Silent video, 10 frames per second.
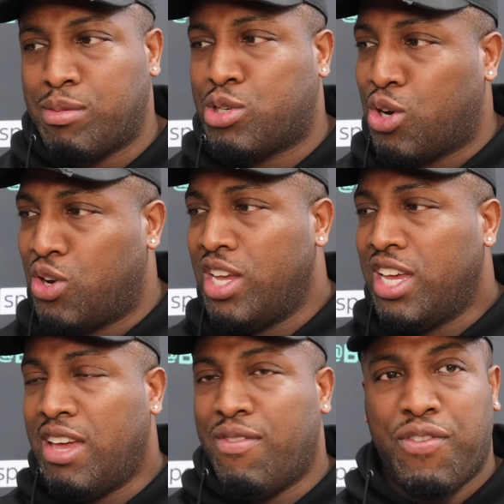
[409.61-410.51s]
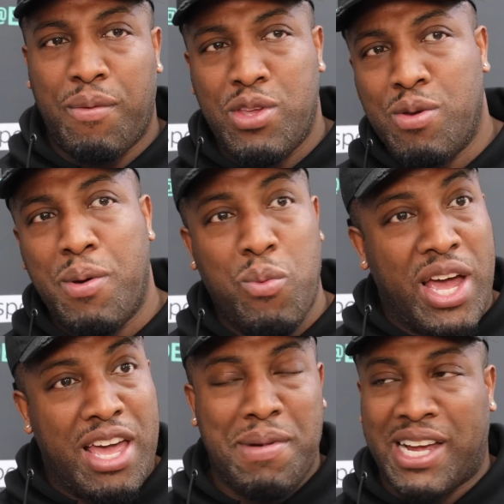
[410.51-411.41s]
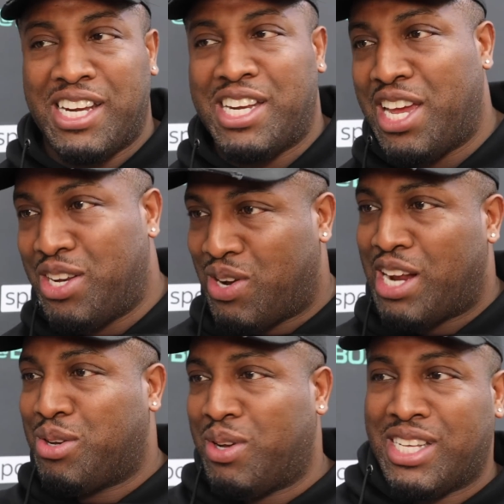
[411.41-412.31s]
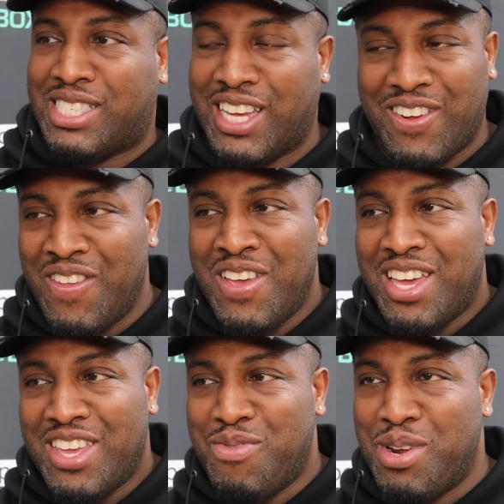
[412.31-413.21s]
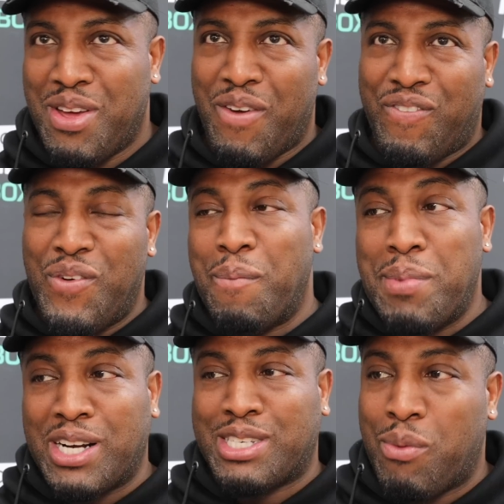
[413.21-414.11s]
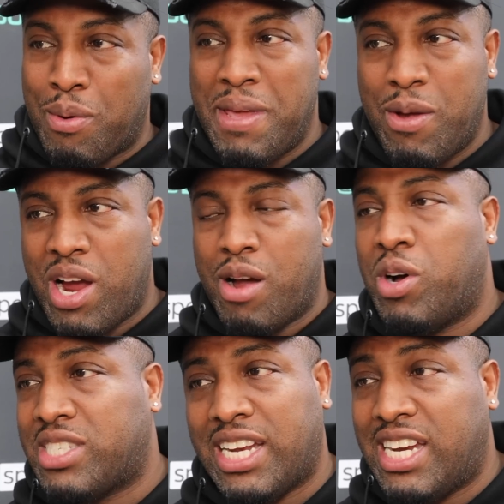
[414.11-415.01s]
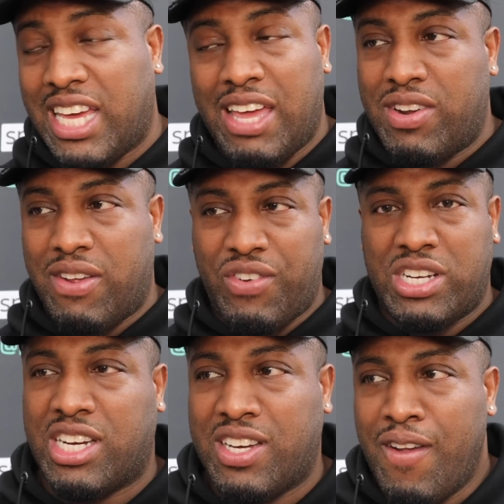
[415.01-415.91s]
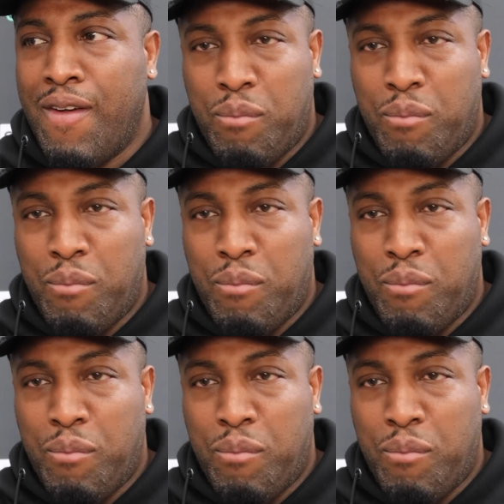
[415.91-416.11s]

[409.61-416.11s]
I'm sure even from you, but way back in the day, you know, like doing this thing, you wouldn't have thought boxing would be where it was. I didn't even envision.